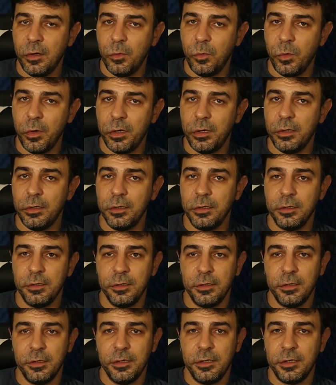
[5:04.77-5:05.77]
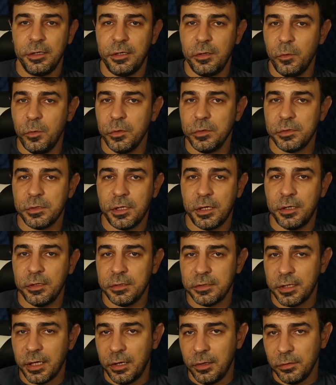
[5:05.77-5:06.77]
where he was
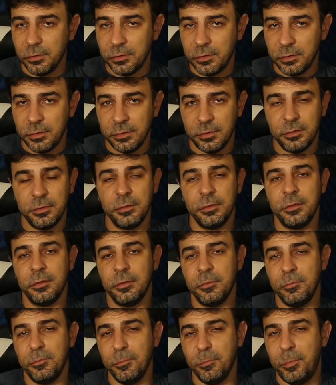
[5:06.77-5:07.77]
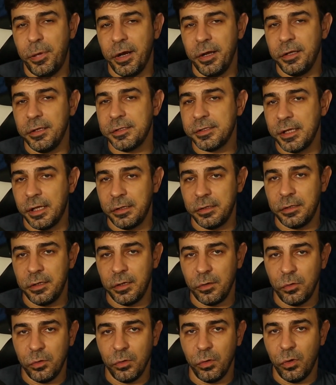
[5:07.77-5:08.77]
cursed out by a San
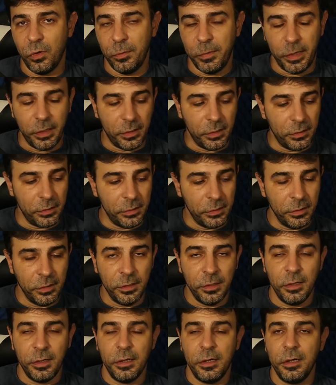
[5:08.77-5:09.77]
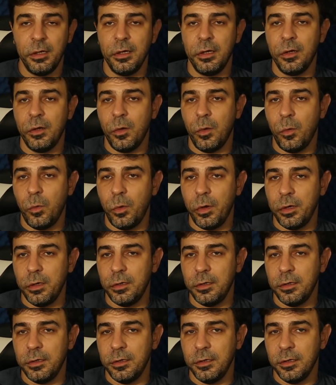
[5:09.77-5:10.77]
Diego lawmaker,
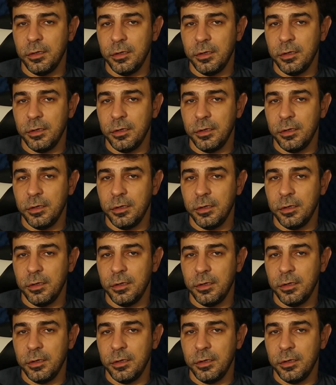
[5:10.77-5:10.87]
where